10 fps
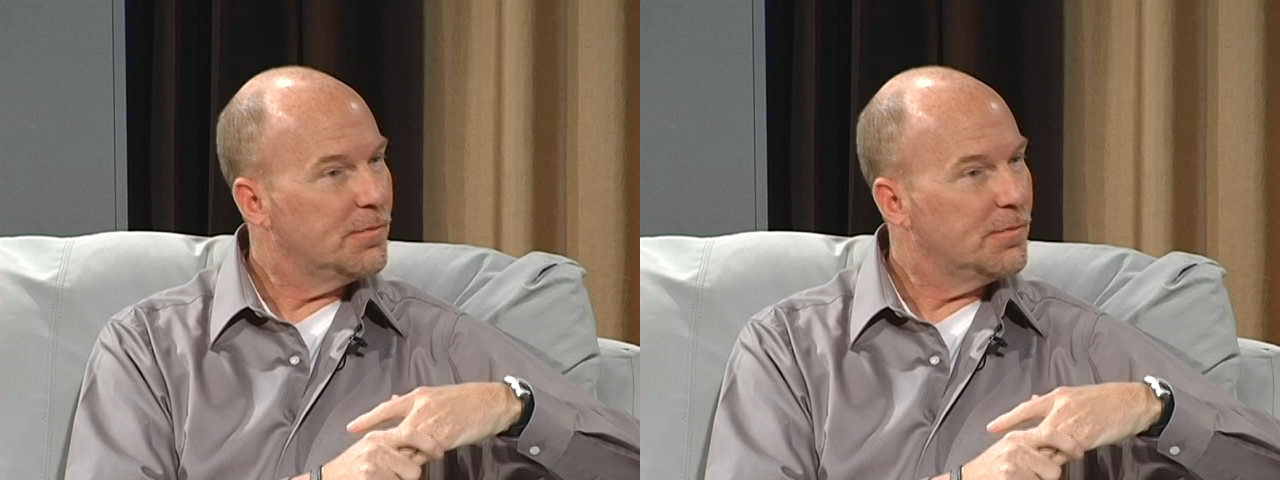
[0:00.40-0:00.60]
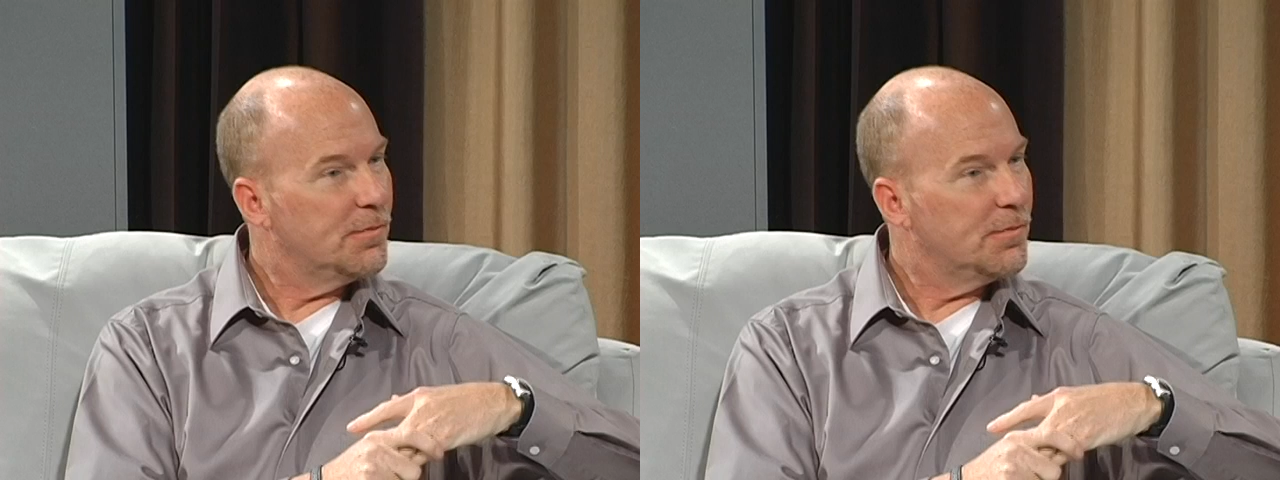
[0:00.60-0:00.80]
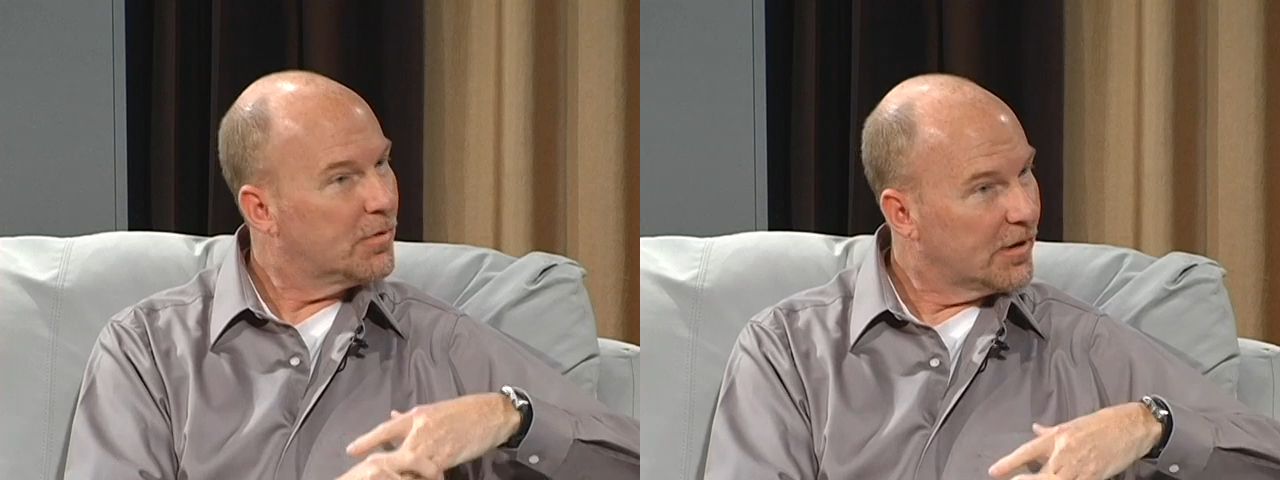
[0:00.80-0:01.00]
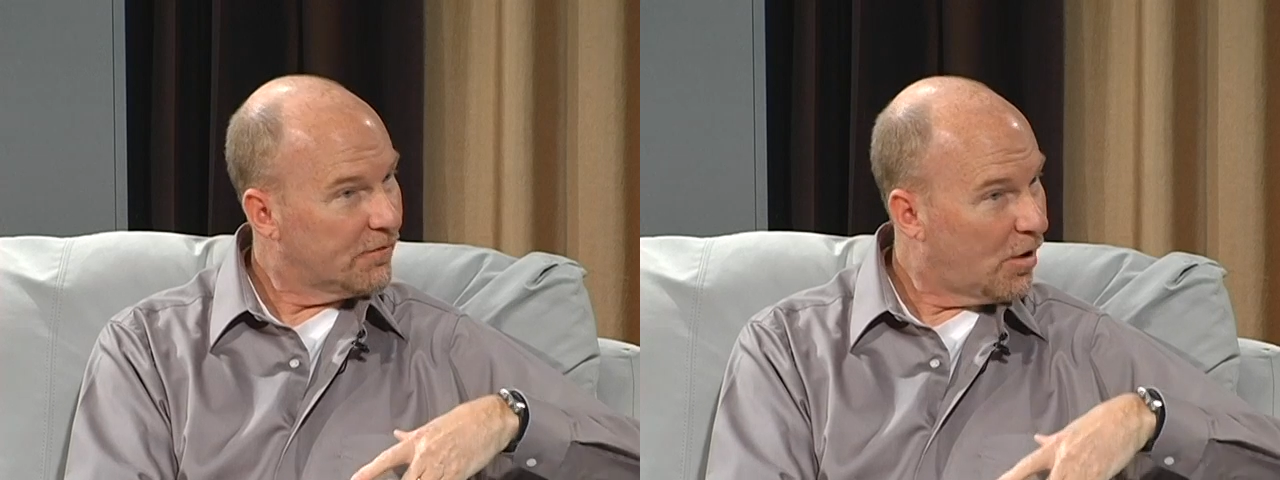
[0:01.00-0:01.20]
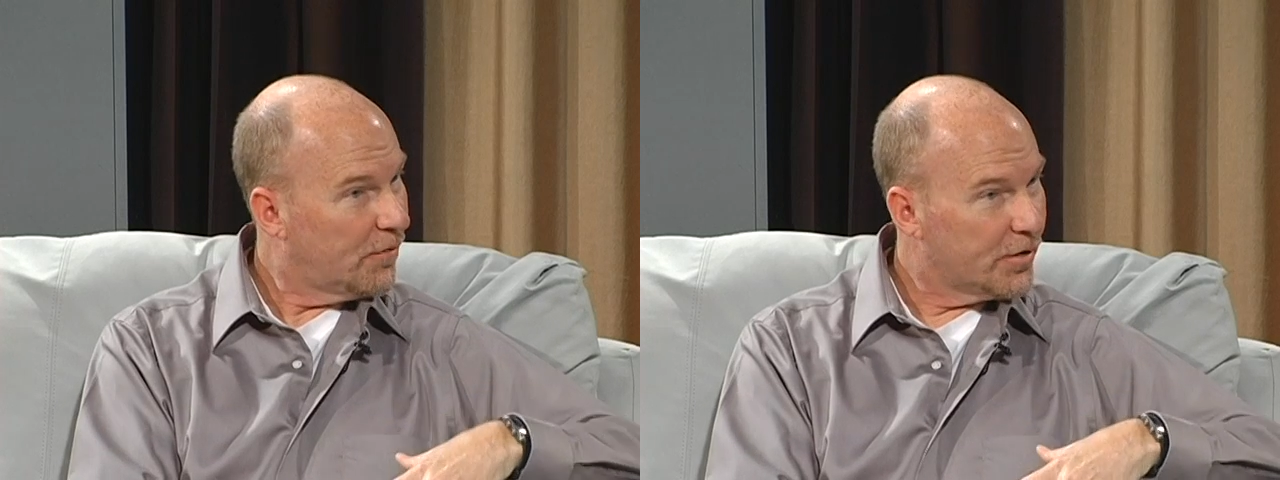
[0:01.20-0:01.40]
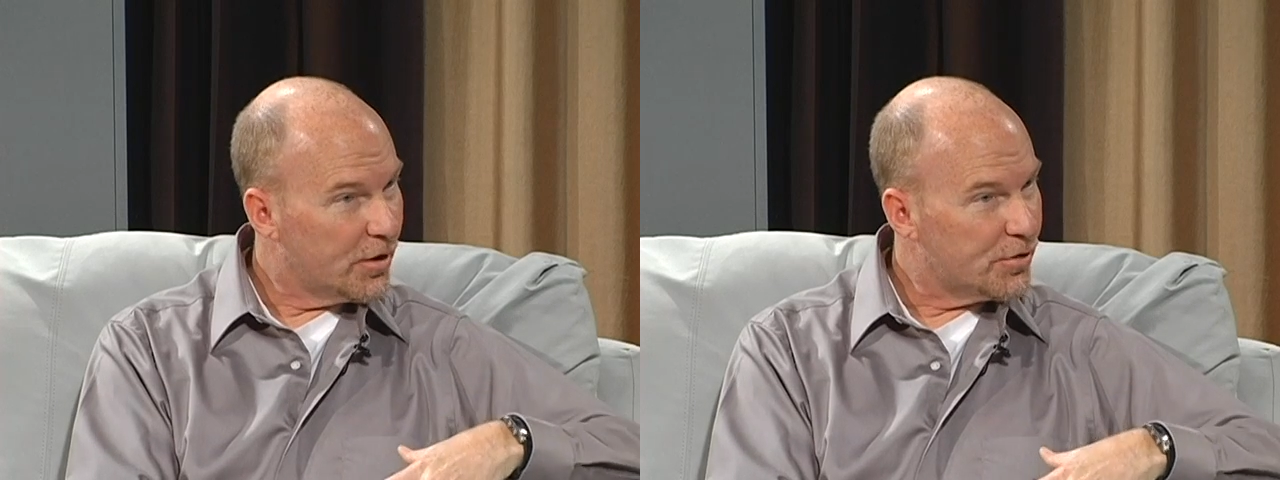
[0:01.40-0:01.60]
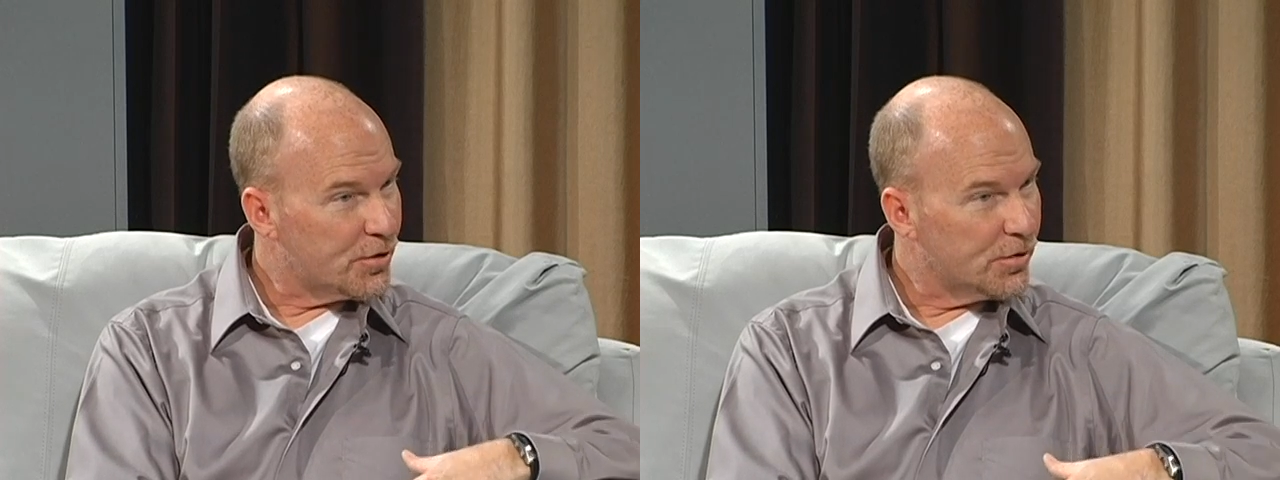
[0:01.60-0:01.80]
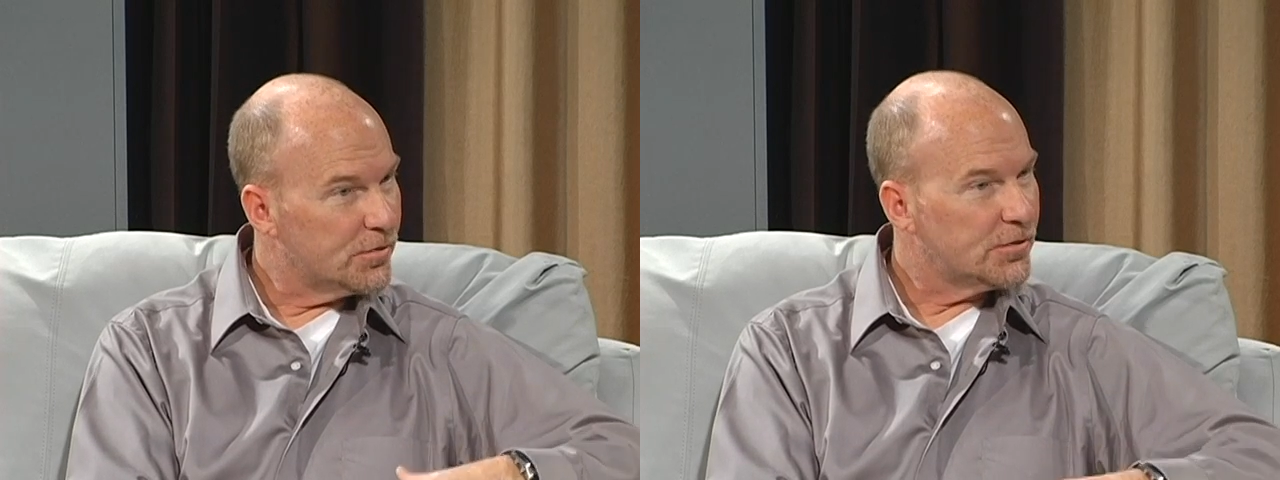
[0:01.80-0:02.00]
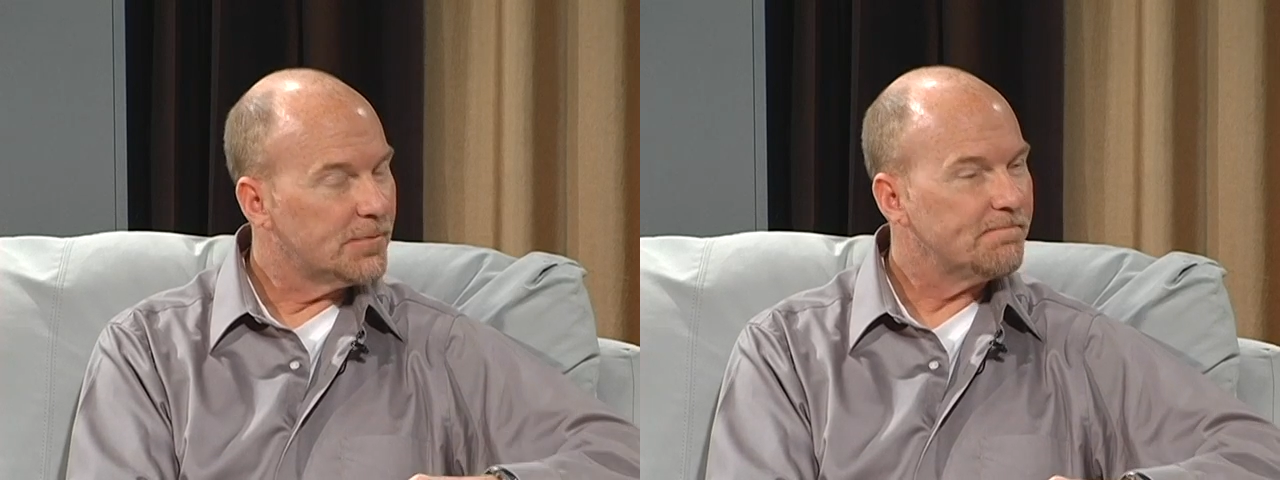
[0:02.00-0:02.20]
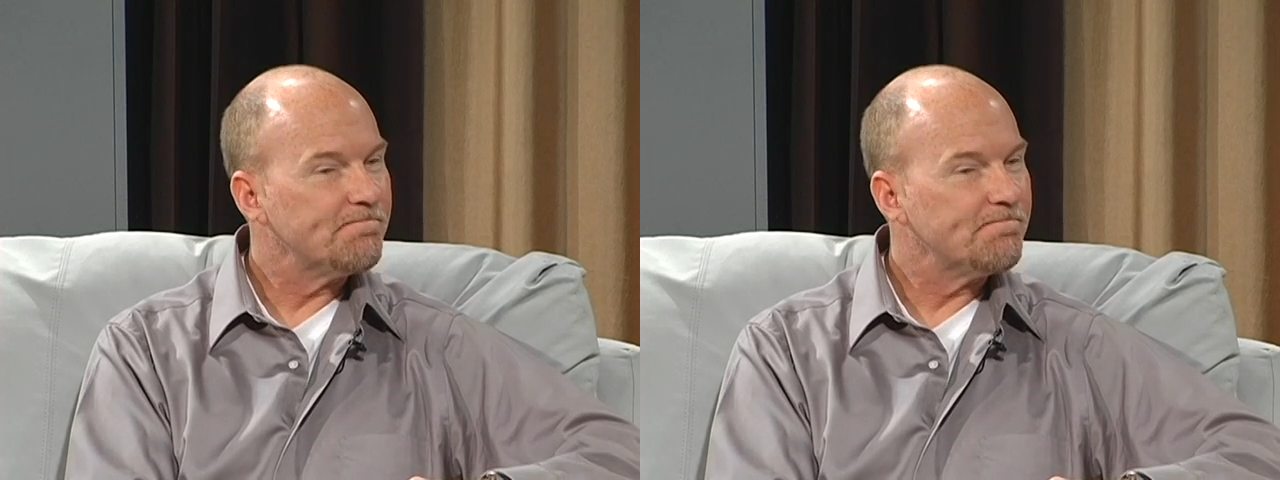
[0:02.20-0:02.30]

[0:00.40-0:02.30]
deeply involved in a church,